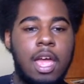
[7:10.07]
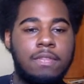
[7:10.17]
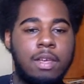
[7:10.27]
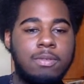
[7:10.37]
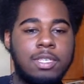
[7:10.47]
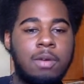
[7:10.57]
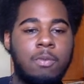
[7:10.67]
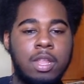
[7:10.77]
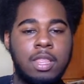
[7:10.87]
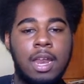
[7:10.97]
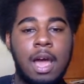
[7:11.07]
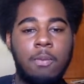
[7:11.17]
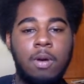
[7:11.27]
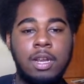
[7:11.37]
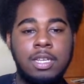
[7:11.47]
If there was someone that
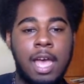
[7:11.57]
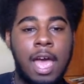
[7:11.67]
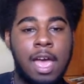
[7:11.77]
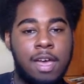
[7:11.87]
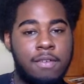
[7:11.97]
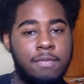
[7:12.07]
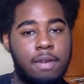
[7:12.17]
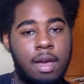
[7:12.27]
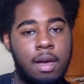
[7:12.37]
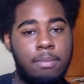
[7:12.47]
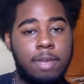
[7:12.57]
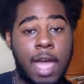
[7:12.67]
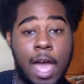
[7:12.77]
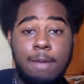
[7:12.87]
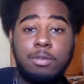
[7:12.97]
I wanted to have
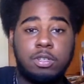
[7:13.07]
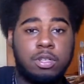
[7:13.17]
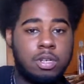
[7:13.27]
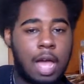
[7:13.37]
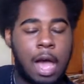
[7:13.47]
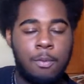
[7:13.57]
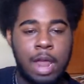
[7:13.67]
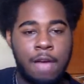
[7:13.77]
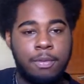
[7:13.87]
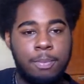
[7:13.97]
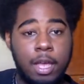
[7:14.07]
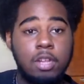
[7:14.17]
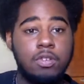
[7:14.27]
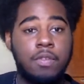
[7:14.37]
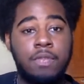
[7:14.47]
captured, I would have a
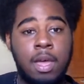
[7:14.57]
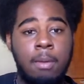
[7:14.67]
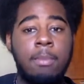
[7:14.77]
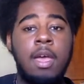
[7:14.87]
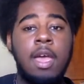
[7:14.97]
picture of them,